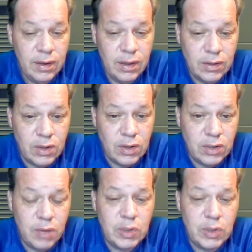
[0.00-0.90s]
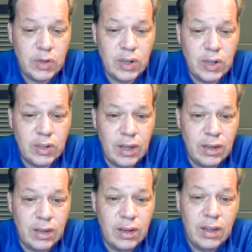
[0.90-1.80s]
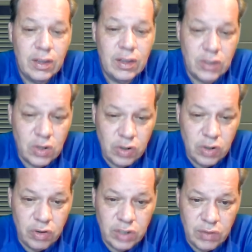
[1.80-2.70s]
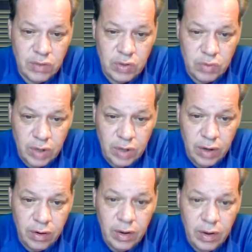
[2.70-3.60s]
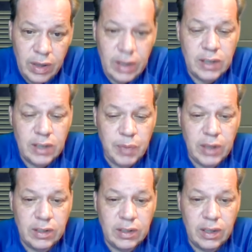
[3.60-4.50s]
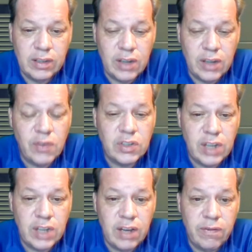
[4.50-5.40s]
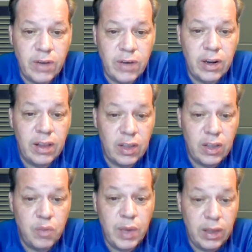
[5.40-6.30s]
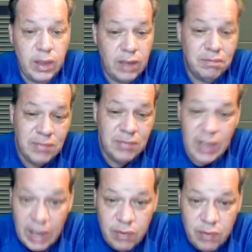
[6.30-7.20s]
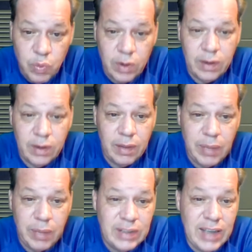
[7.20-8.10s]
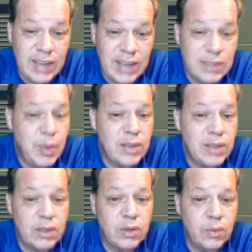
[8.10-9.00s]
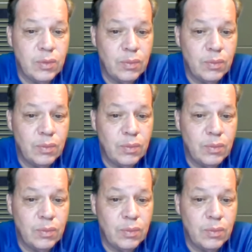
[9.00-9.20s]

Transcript: Social Security Administration and the Social Security receive when you retire is basically a self-sustaining fund that you pay, that everyone that pays taxes pays into.